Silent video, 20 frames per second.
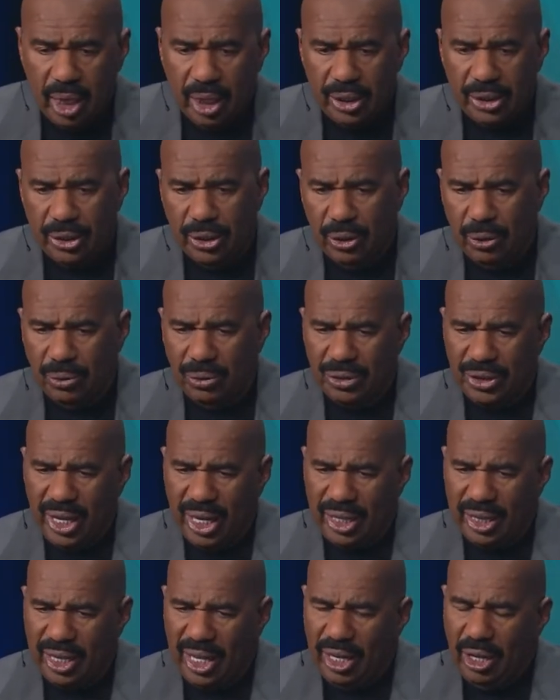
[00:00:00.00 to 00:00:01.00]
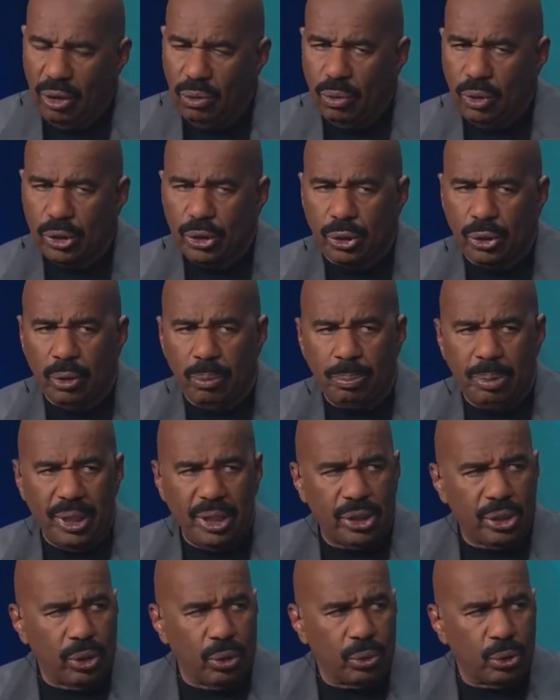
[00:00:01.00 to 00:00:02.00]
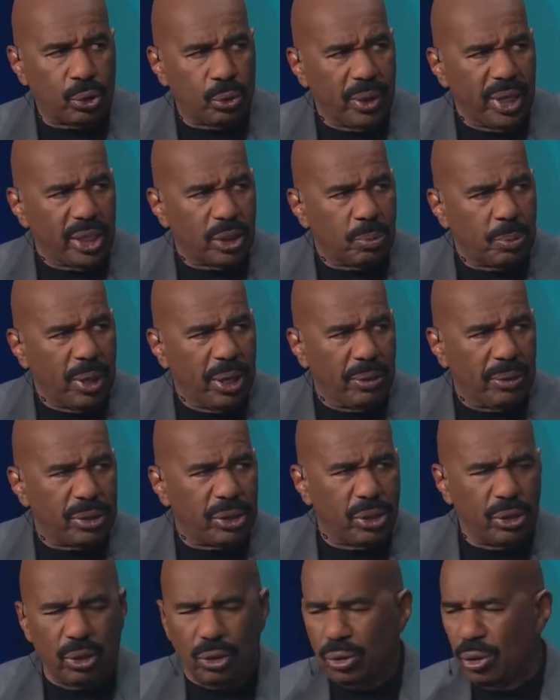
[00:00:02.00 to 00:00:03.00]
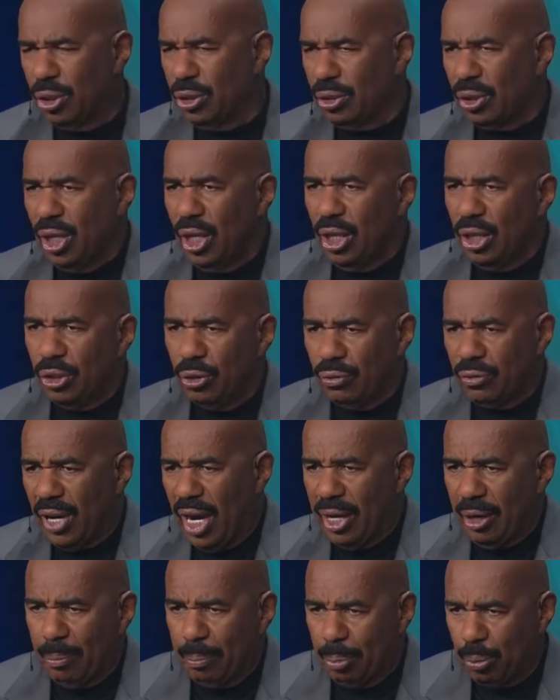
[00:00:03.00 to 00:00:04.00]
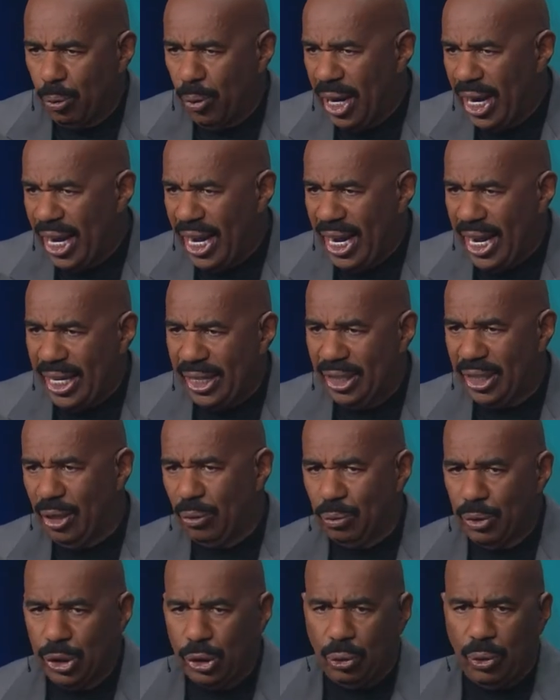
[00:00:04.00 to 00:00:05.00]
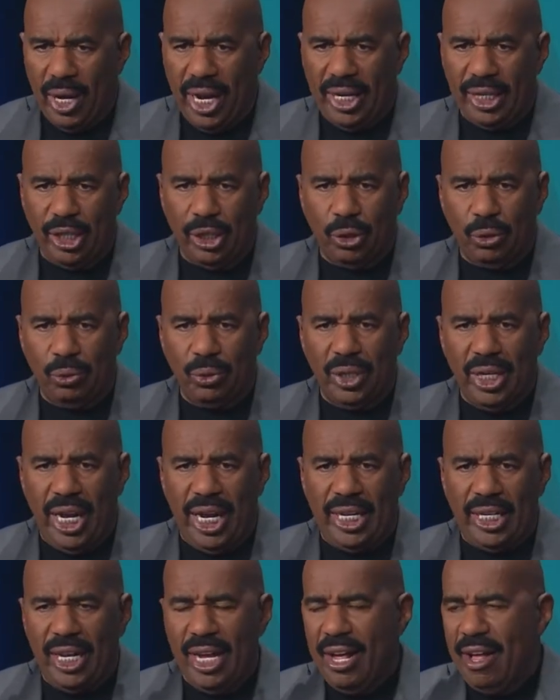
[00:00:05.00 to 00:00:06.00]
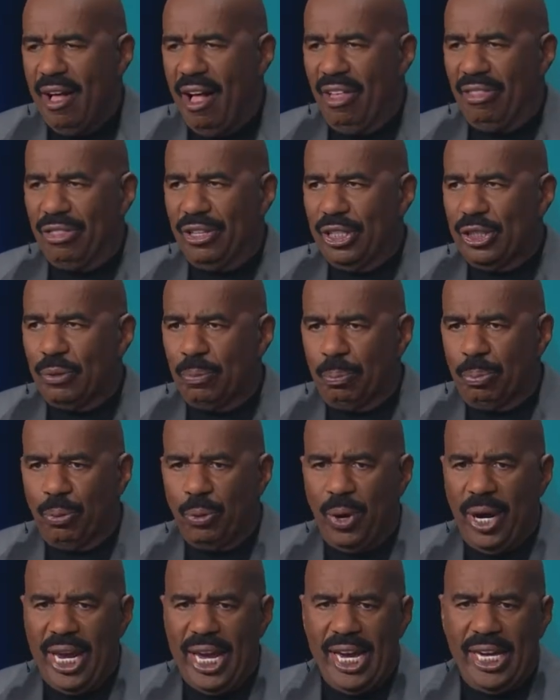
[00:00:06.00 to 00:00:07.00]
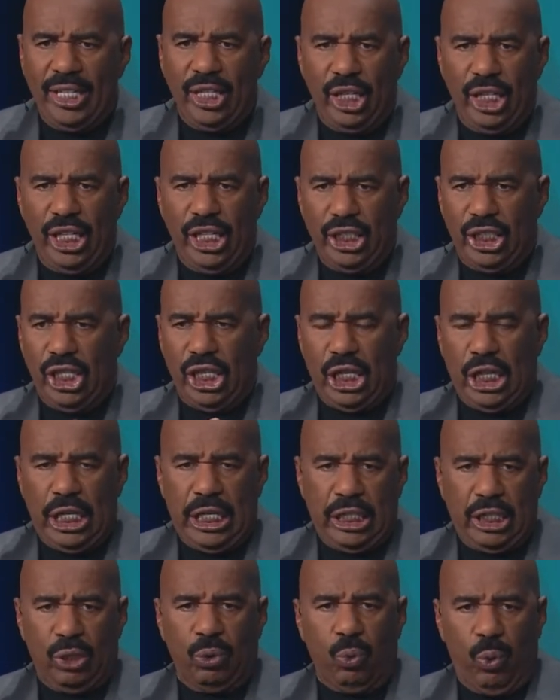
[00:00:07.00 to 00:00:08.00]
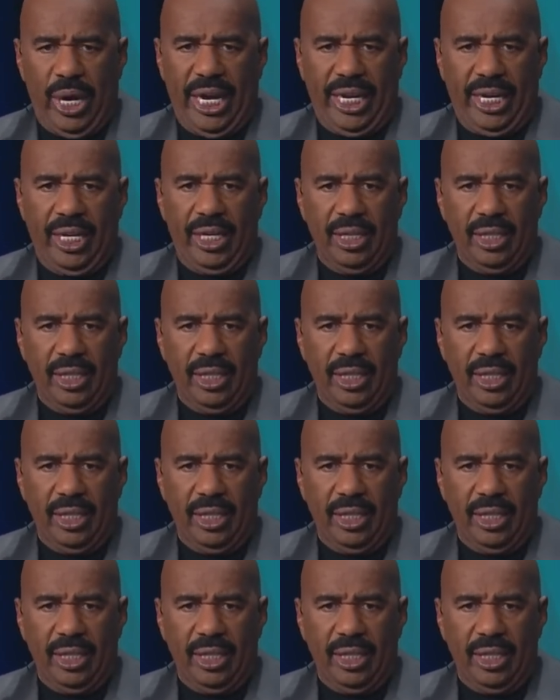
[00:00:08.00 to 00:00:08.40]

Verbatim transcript: You know, they, they don't want you to be so transparent. You know, look, you've got a brand that we're trying to create, and this brand is this way.